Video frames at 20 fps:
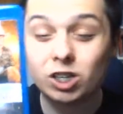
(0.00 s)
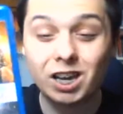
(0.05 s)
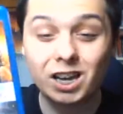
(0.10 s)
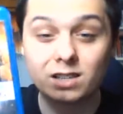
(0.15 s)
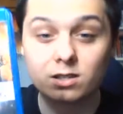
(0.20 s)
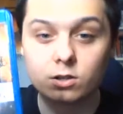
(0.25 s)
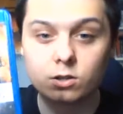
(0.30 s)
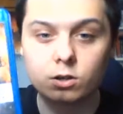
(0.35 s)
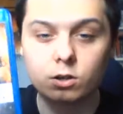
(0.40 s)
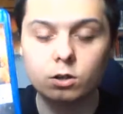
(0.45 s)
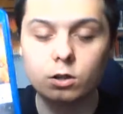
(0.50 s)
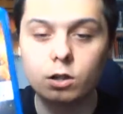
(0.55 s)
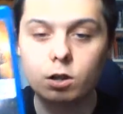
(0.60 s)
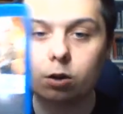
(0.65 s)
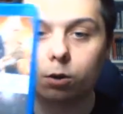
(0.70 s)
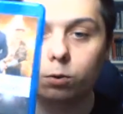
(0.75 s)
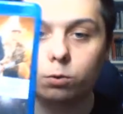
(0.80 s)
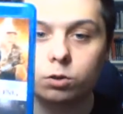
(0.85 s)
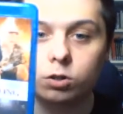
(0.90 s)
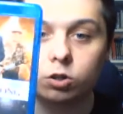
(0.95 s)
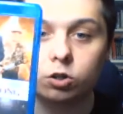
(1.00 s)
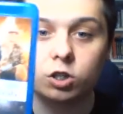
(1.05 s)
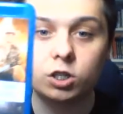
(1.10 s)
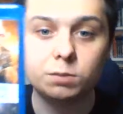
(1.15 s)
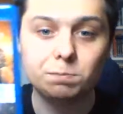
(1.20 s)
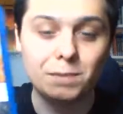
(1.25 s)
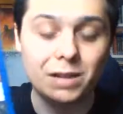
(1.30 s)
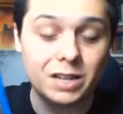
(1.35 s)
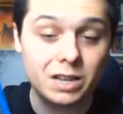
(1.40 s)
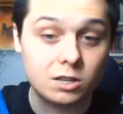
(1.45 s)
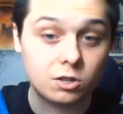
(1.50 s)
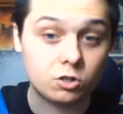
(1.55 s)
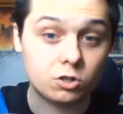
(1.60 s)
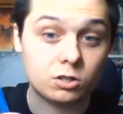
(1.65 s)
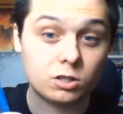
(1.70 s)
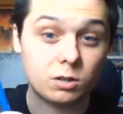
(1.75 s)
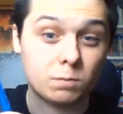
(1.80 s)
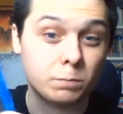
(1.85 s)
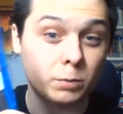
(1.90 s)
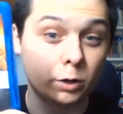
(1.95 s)
She hasn't done loads. She's mainly
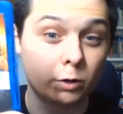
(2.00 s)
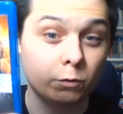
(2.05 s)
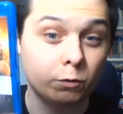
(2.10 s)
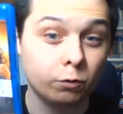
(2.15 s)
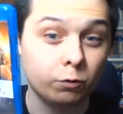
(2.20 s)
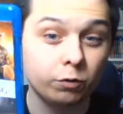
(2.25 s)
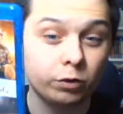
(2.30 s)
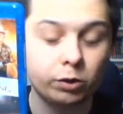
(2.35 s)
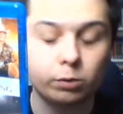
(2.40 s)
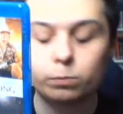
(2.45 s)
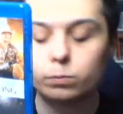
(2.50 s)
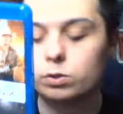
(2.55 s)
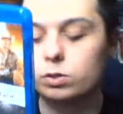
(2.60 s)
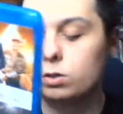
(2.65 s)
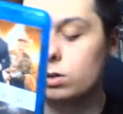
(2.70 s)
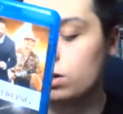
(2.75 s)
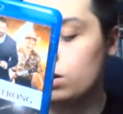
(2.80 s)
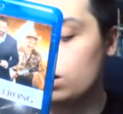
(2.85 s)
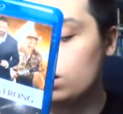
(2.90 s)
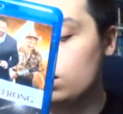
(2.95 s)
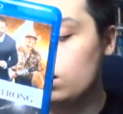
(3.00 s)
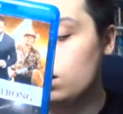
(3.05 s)
just done Marvel films.